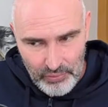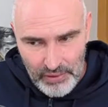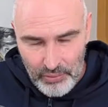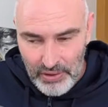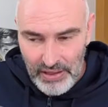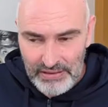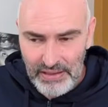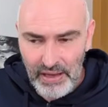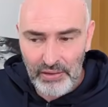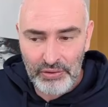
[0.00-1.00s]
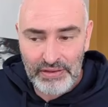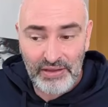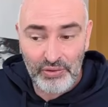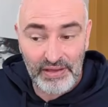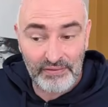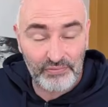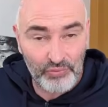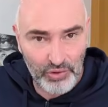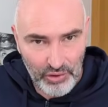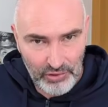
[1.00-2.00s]
I realized that I could take on
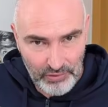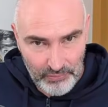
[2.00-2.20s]
f4.